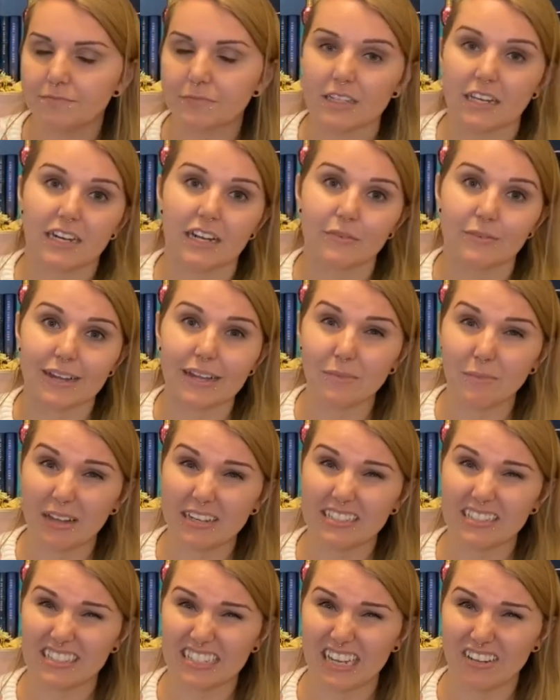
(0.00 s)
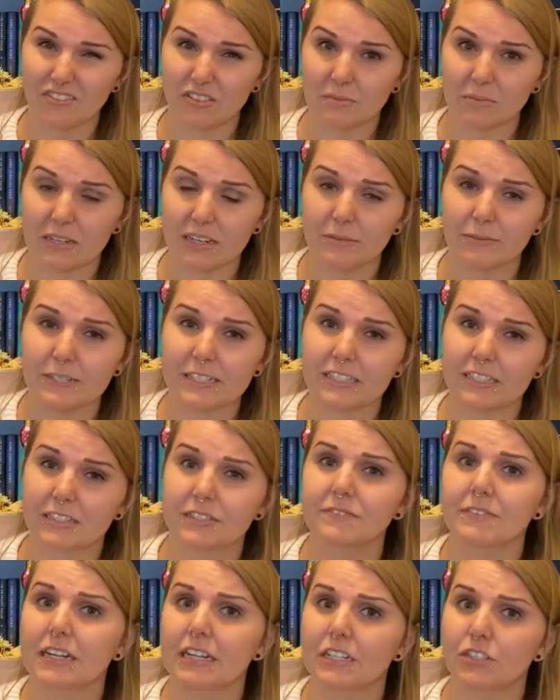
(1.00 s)
and I recommend it to everybody because
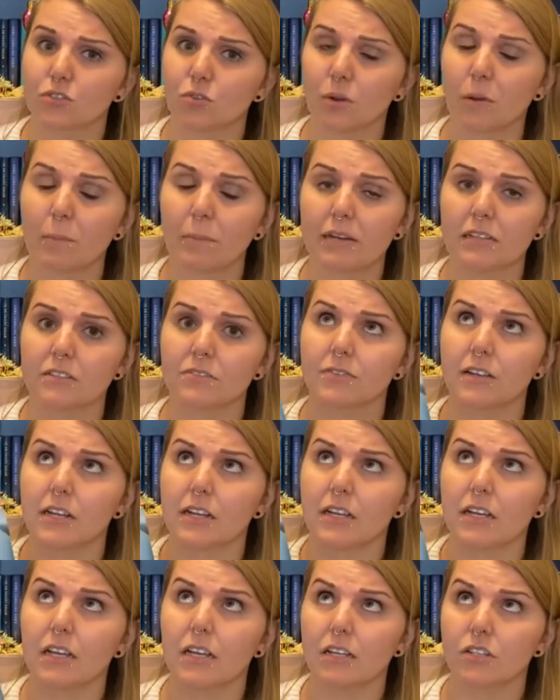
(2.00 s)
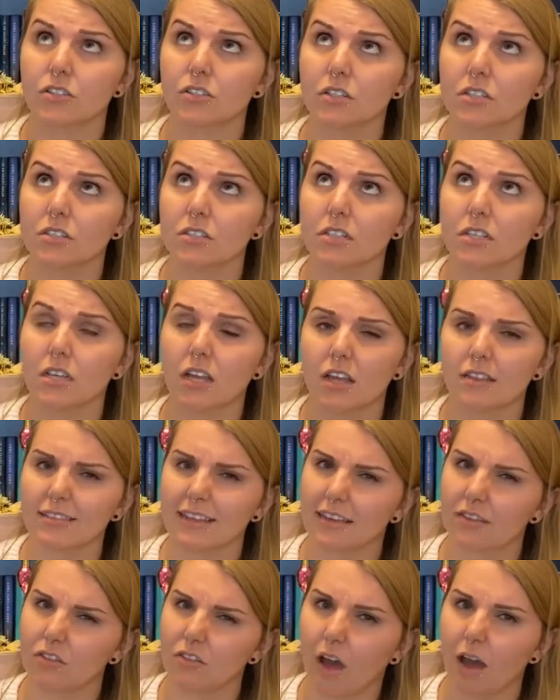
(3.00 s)
it's very short, but it's very interesting and,
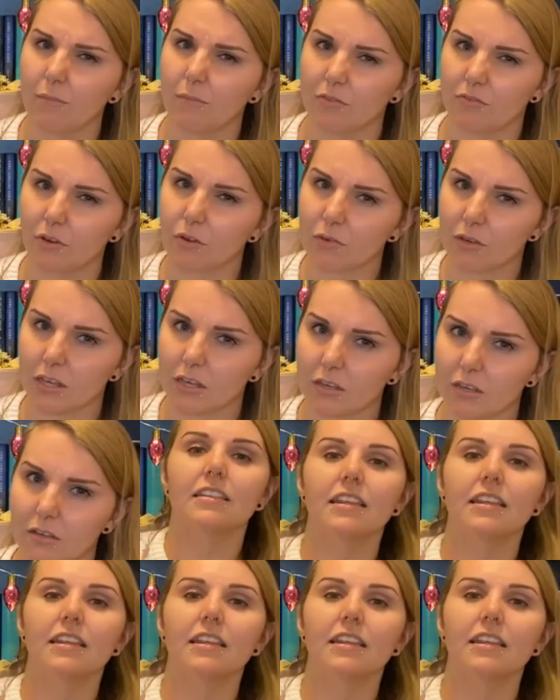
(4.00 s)
like, thought-provoking.